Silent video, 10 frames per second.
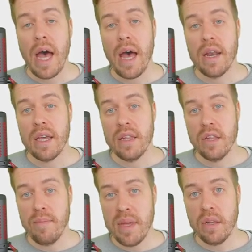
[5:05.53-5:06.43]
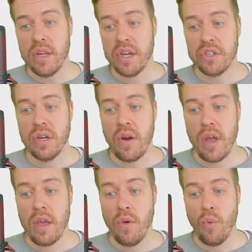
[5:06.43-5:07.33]
and in the middle
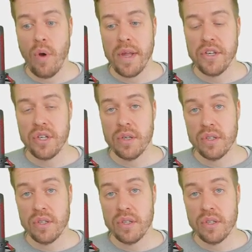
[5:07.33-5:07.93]
dictionary, which